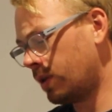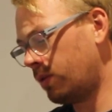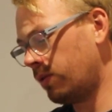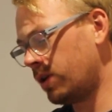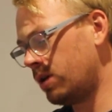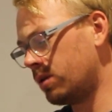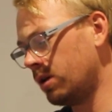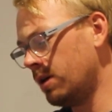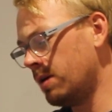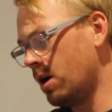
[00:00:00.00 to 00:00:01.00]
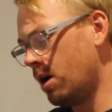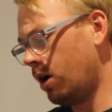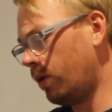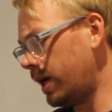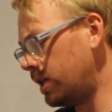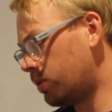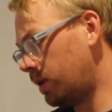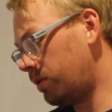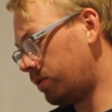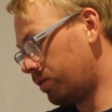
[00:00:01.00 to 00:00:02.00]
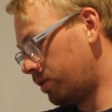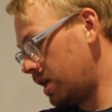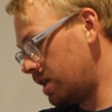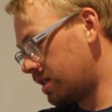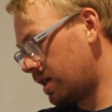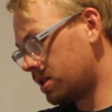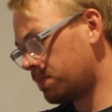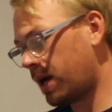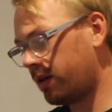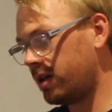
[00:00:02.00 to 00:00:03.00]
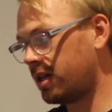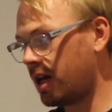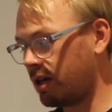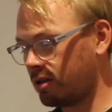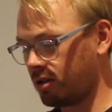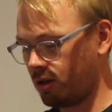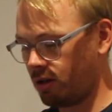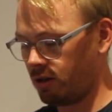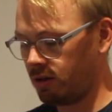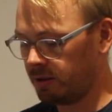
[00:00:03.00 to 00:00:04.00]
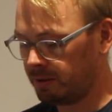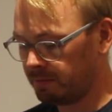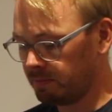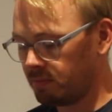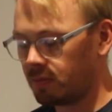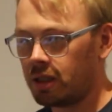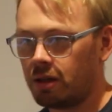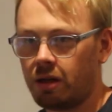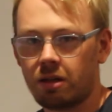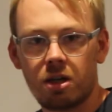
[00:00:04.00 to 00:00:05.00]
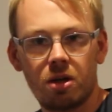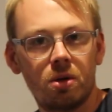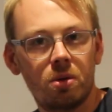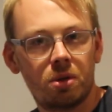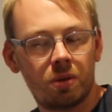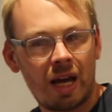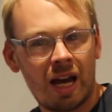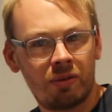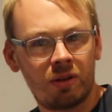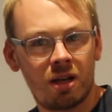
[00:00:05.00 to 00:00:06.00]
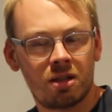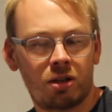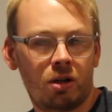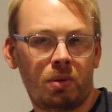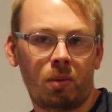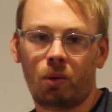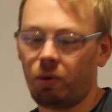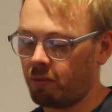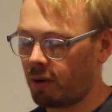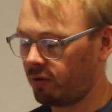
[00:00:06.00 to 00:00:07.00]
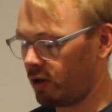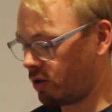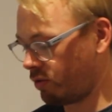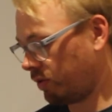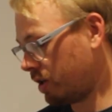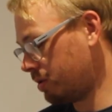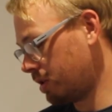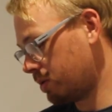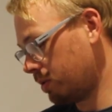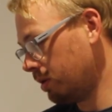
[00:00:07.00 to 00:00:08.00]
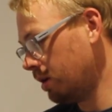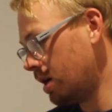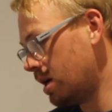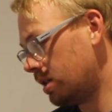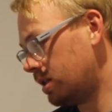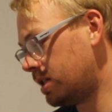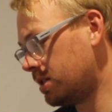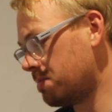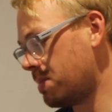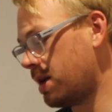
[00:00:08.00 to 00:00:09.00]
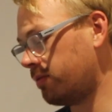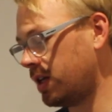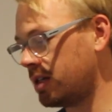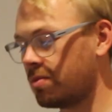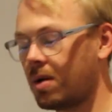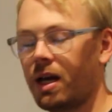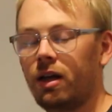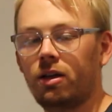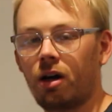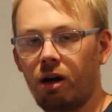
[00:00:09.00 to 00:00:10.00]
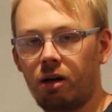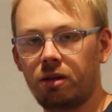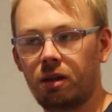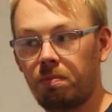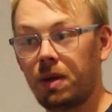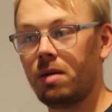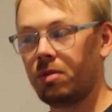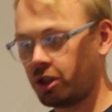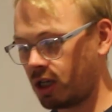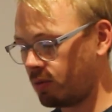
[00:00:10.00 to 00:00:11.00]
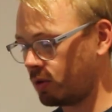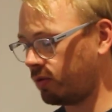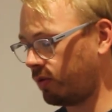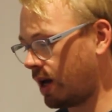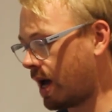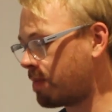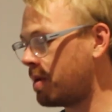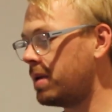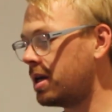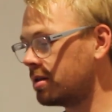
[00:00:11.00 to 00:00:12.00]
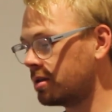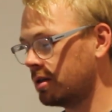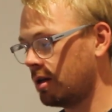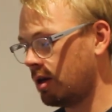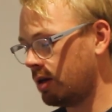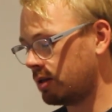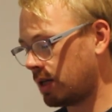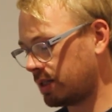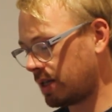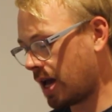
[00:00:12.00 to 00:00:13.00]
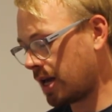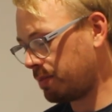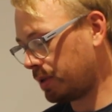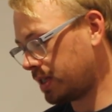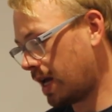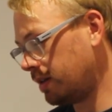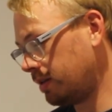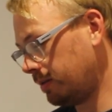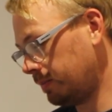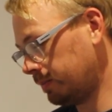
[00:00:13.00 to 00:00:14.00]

Reviewed 0823 is the expiry date, so 2.5 years ago, probably one of my first reviews, this one. This is the main reason why I got the beer machine, was for Abbey beers, so that's 8%.